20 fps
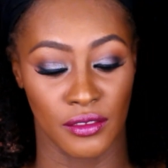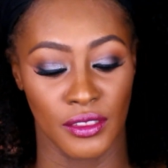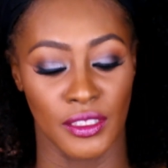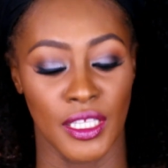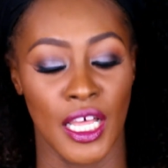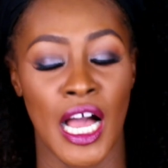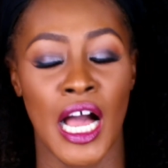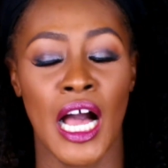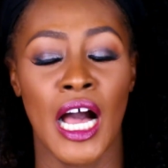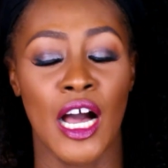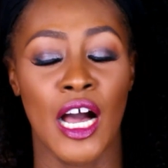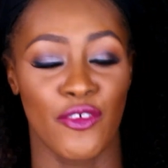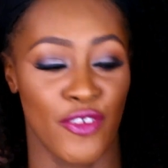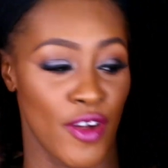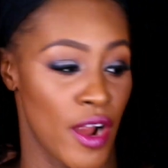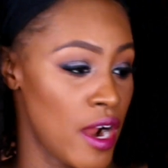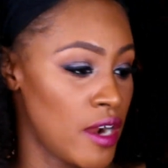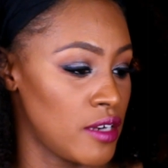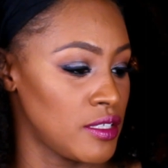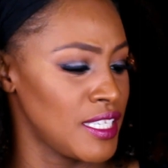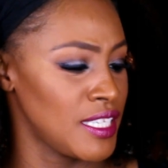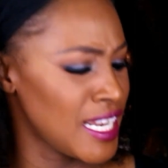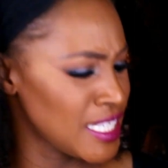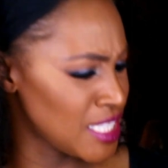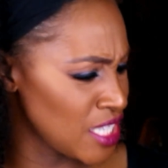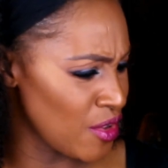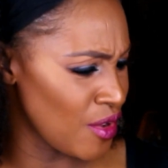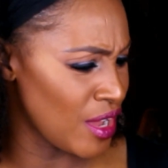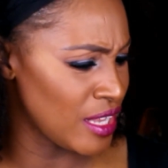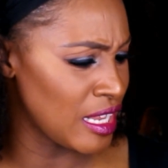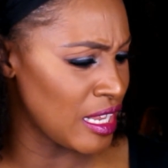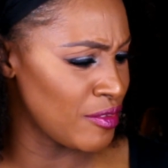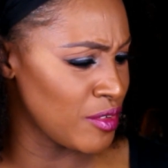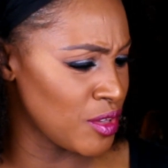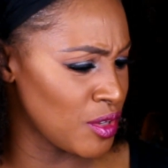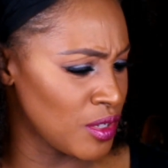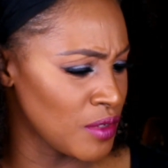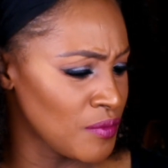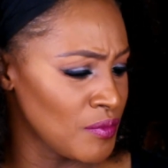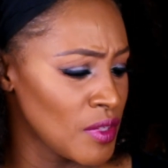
Love her. Did I tell you I love you?